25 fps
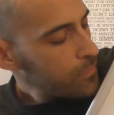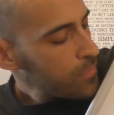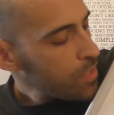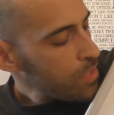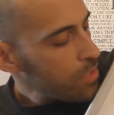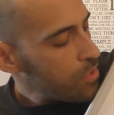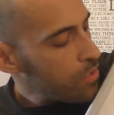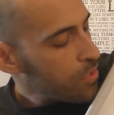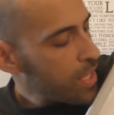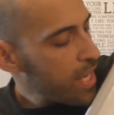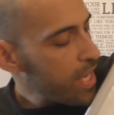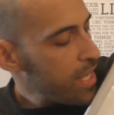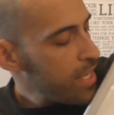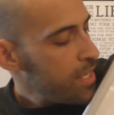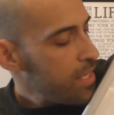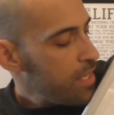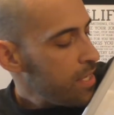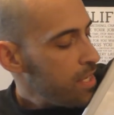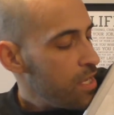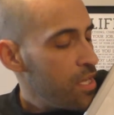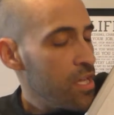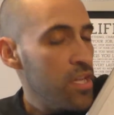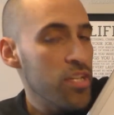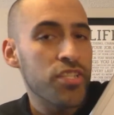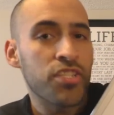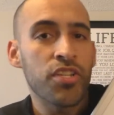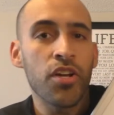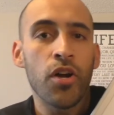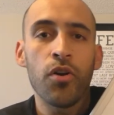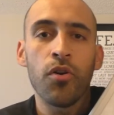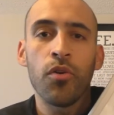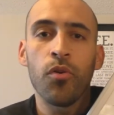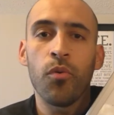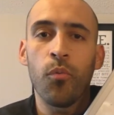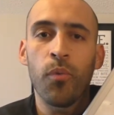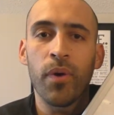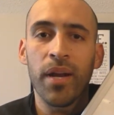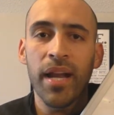Okay,
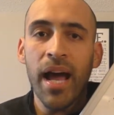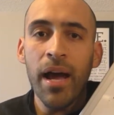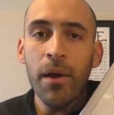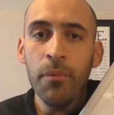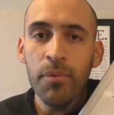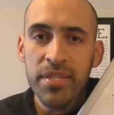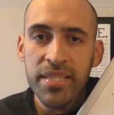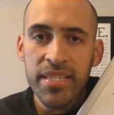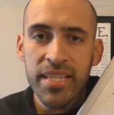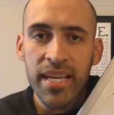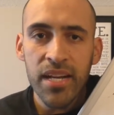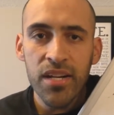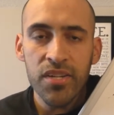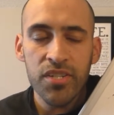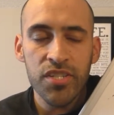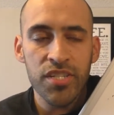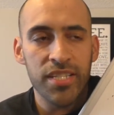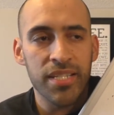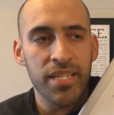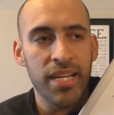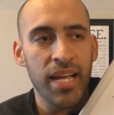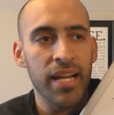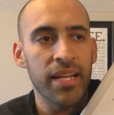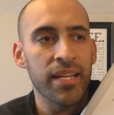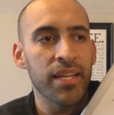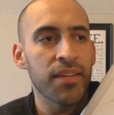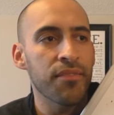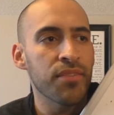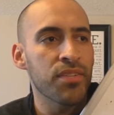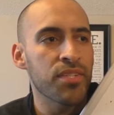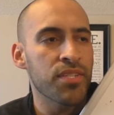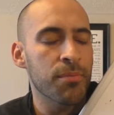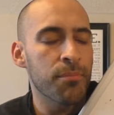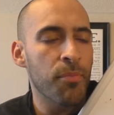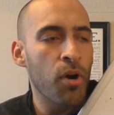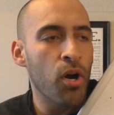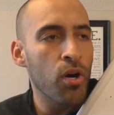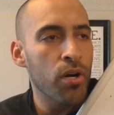so when I was there, just to kind of give you
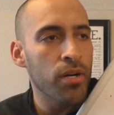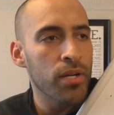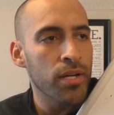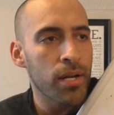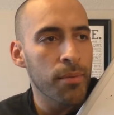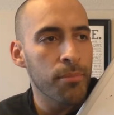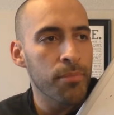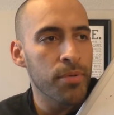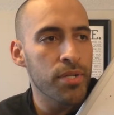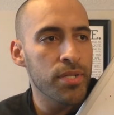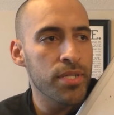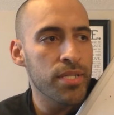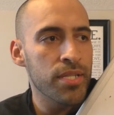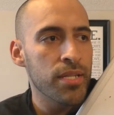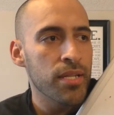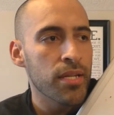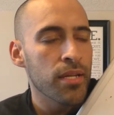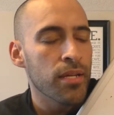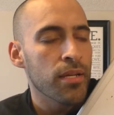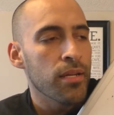some hard numbers,